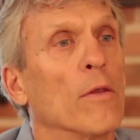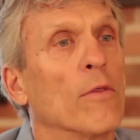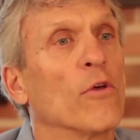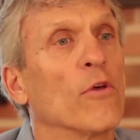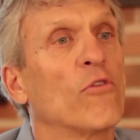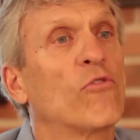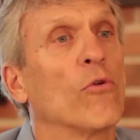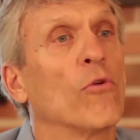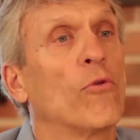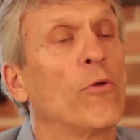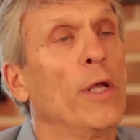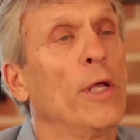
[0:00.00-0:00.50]
The
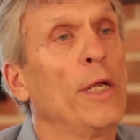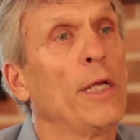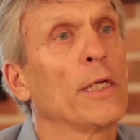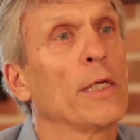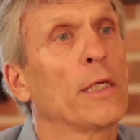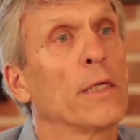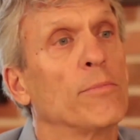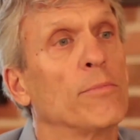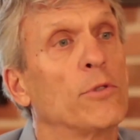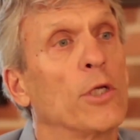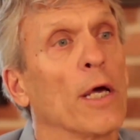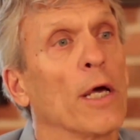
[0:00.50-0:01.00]

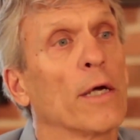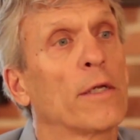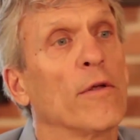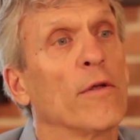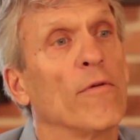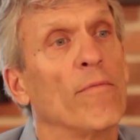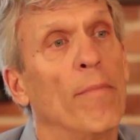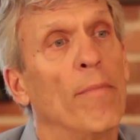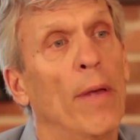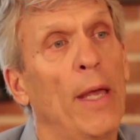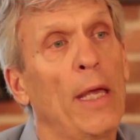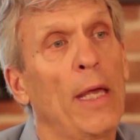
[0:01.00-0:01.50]
strategic
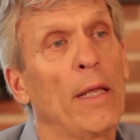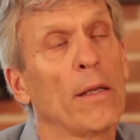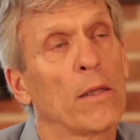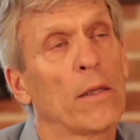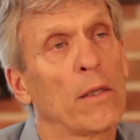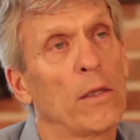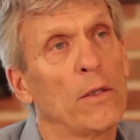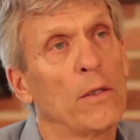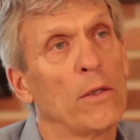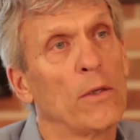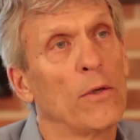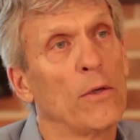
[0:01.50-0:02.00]
objective may
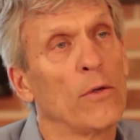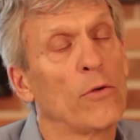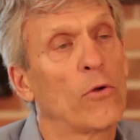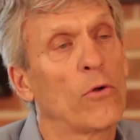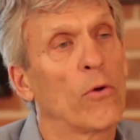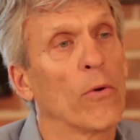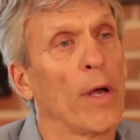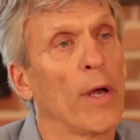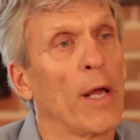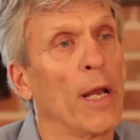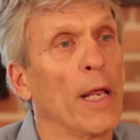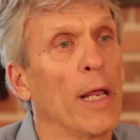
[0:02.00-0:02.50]
include
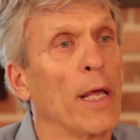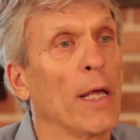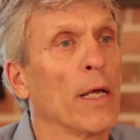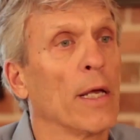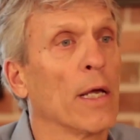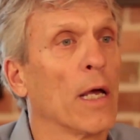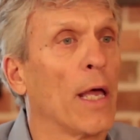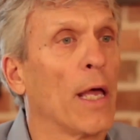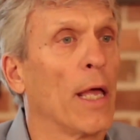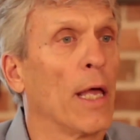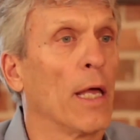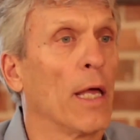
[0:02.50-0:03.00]

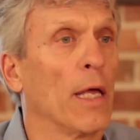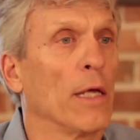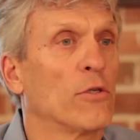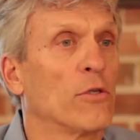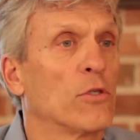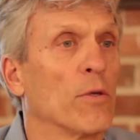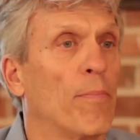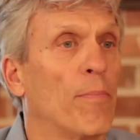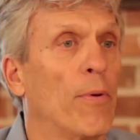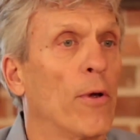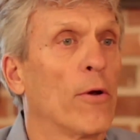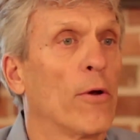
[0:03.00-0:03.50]
creating a
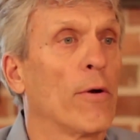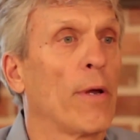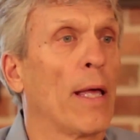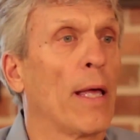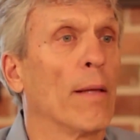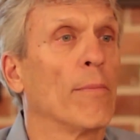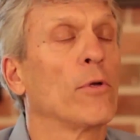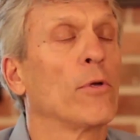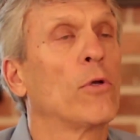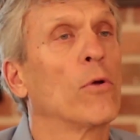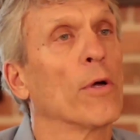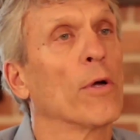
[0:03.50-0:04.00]
superior
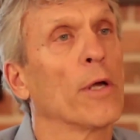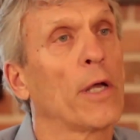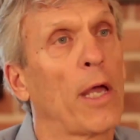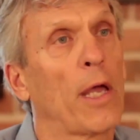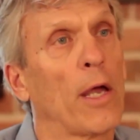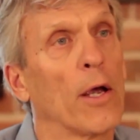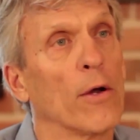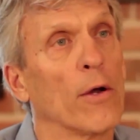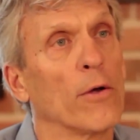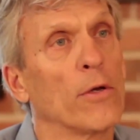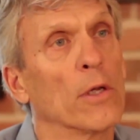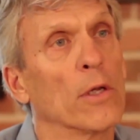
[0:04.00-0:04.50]
ambulatory
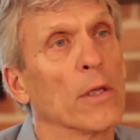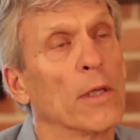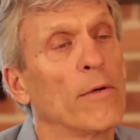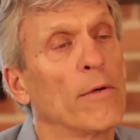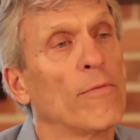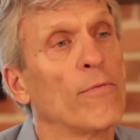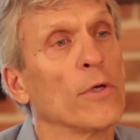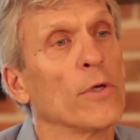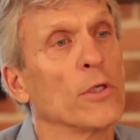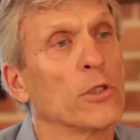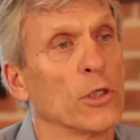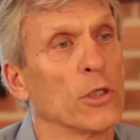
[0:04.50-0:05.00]
care
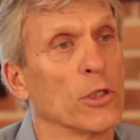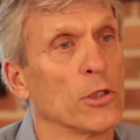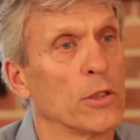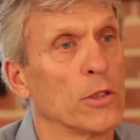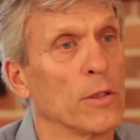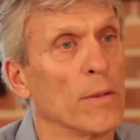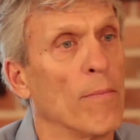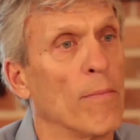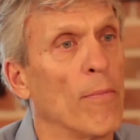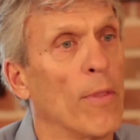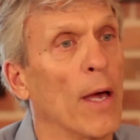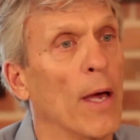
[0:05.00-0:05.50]
delivery
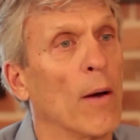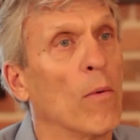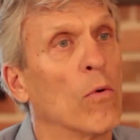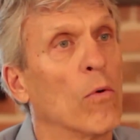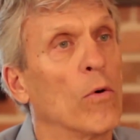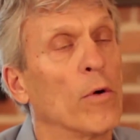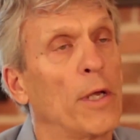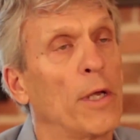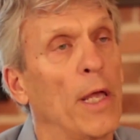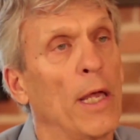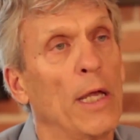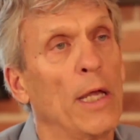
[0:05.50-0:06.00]
system that
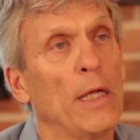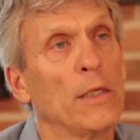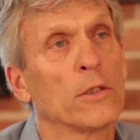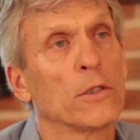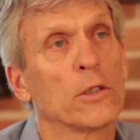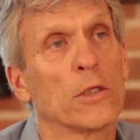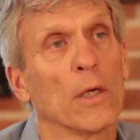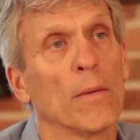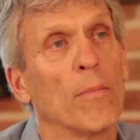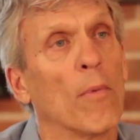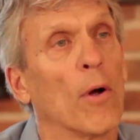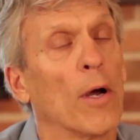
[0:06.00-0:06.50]
will gain
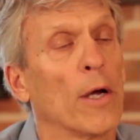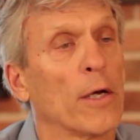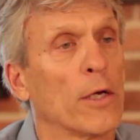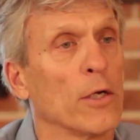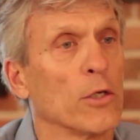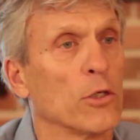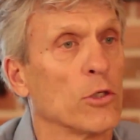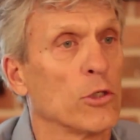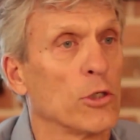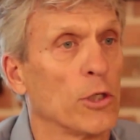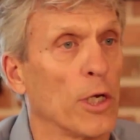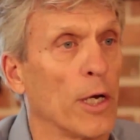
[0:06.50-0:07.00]

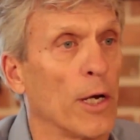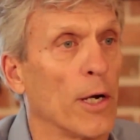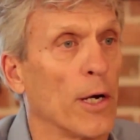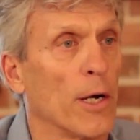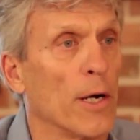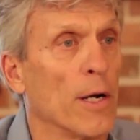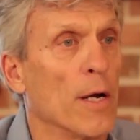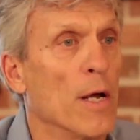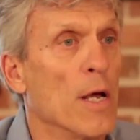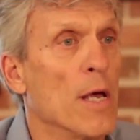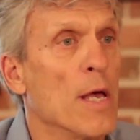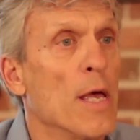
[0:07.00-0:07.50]
submarket
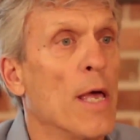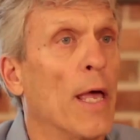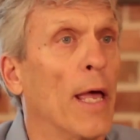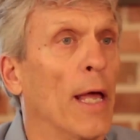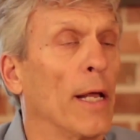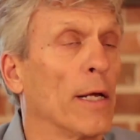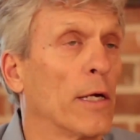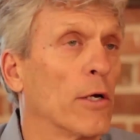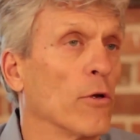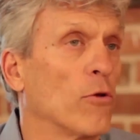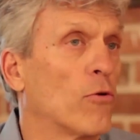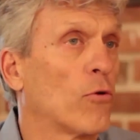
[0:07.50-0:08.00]
share
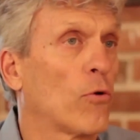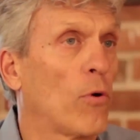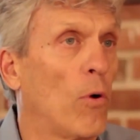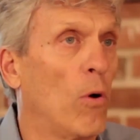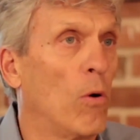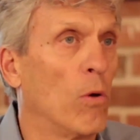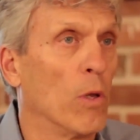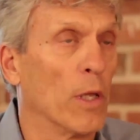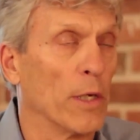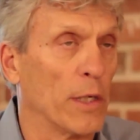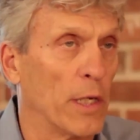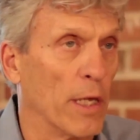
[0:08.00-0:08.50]
and
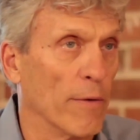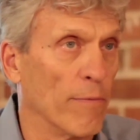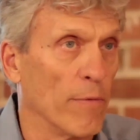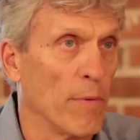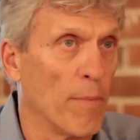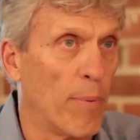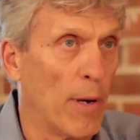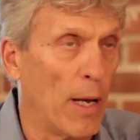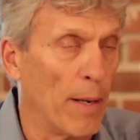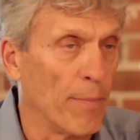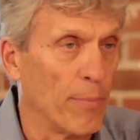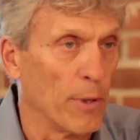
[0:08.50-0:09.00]
control a
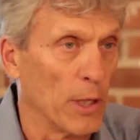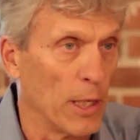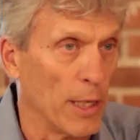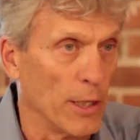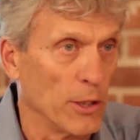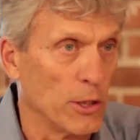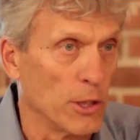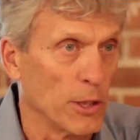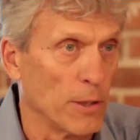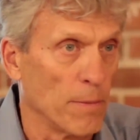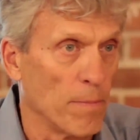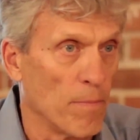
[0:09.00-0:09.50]
given
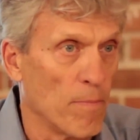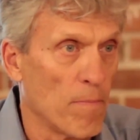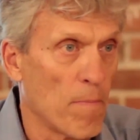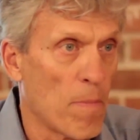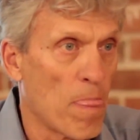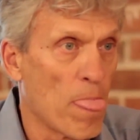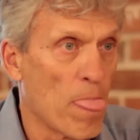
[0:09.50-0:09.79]
population.